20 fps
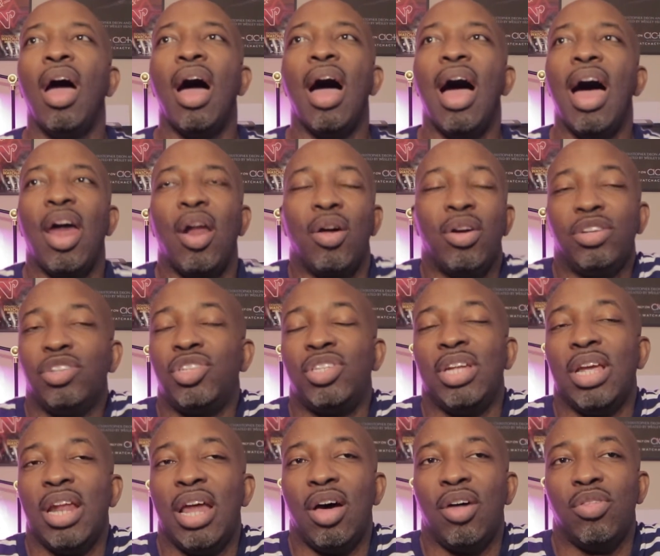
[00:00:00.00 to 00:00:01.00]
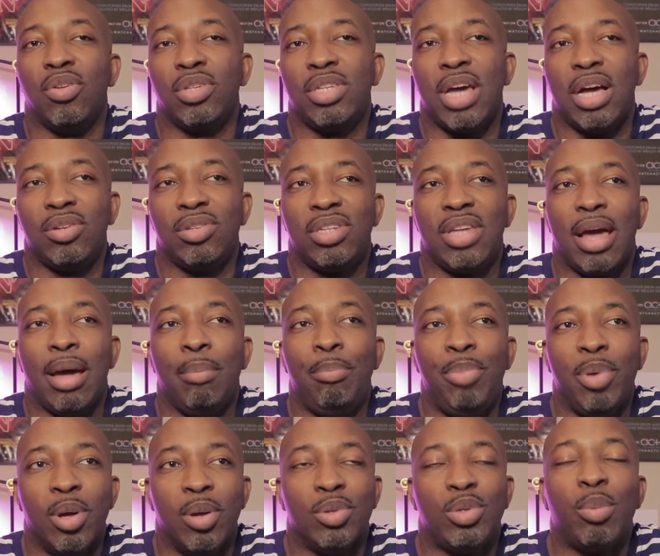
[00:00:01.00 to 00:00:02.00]
I don't understand how those houses got
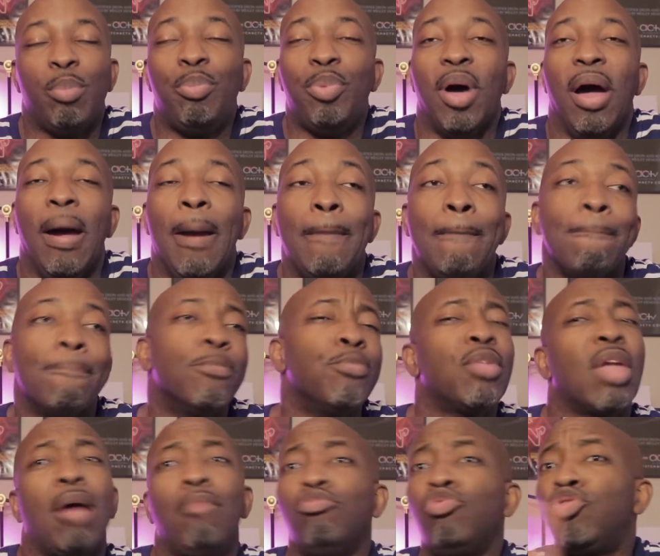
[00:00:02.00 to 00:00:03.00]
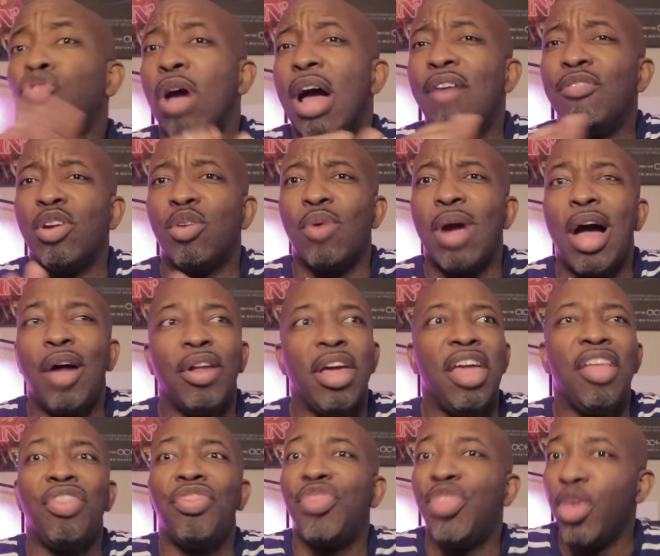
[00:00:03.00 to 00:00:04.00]
built, but driving around
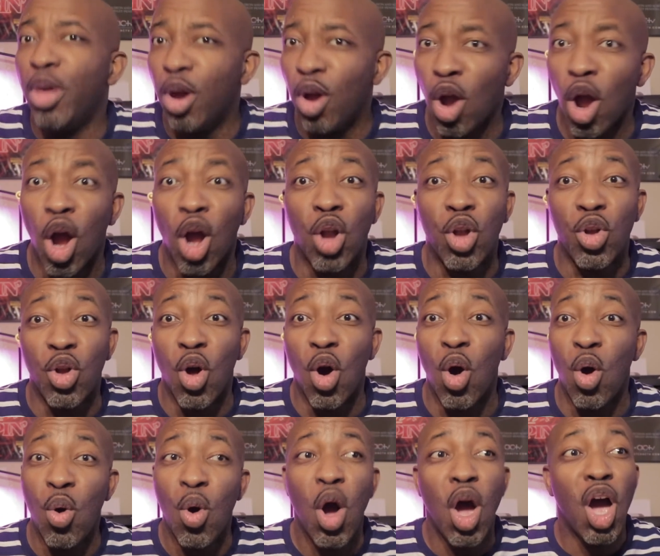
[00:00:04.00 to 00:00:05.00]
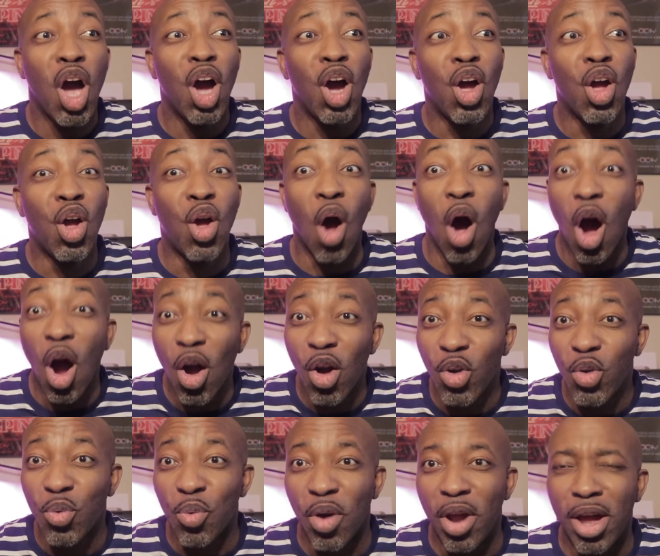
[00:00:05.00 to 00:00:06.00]
and there are no
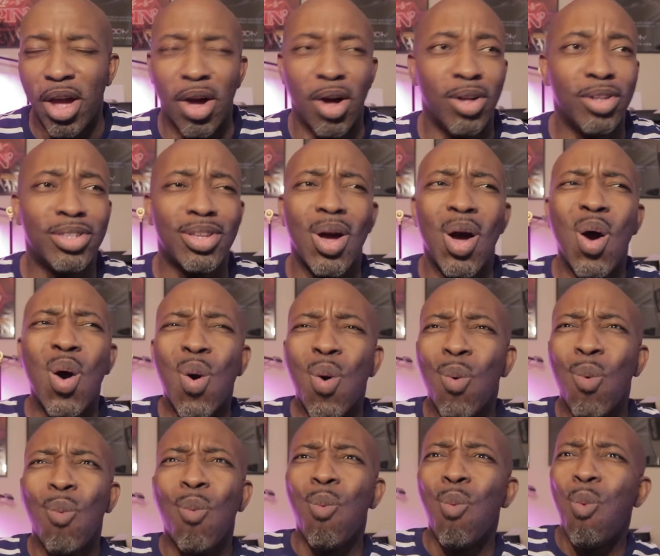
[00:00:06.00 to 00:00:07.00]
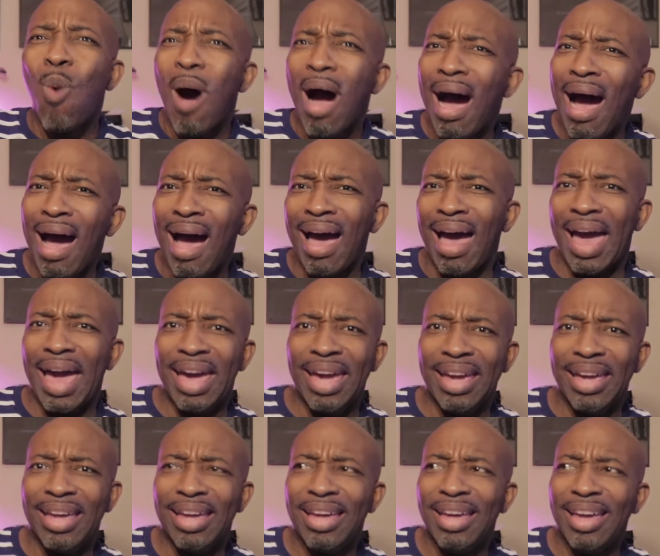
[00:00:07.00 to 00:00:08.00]
guardrails.
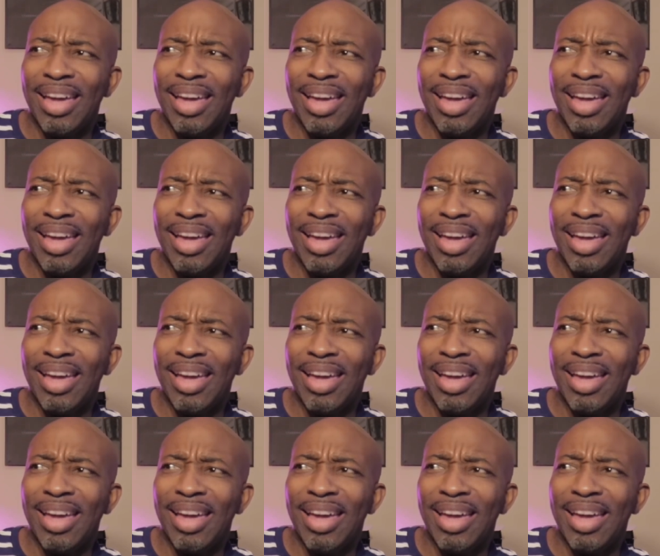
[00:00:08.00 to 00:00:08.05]
Why?